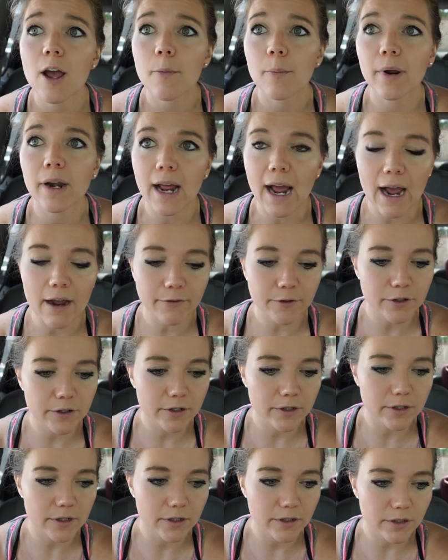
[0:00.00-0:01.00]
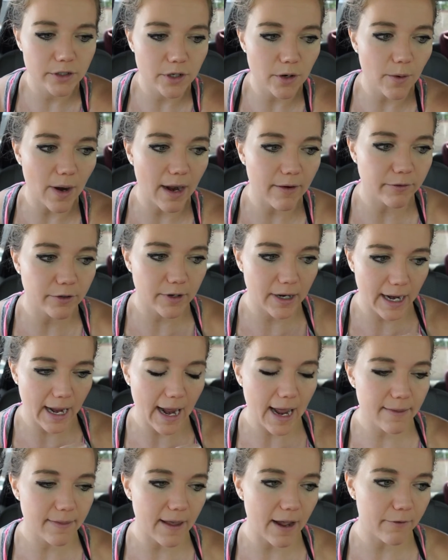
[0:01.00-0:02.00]
But after I
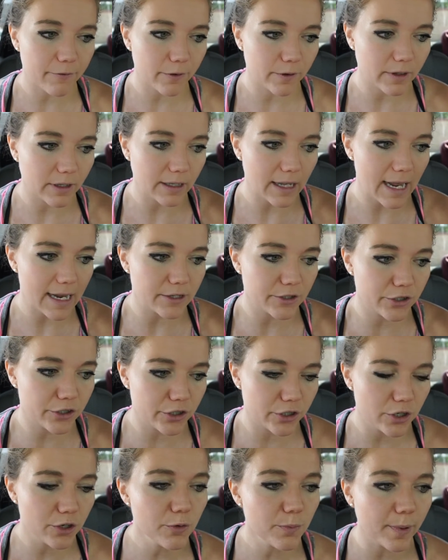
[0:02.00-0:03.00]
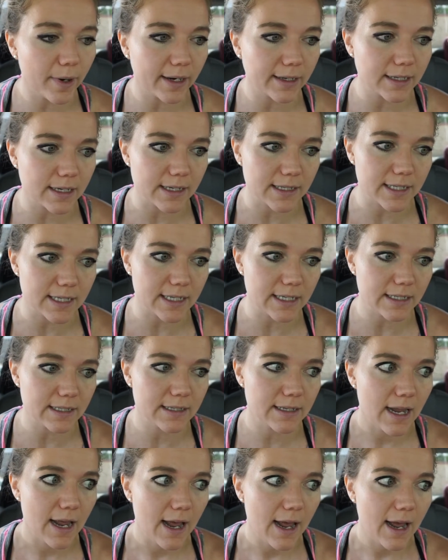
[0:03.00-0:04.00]
had that for the last 2
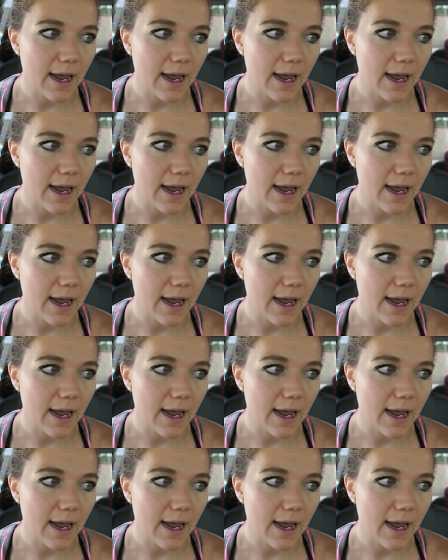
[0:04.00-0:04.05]
pregnancies,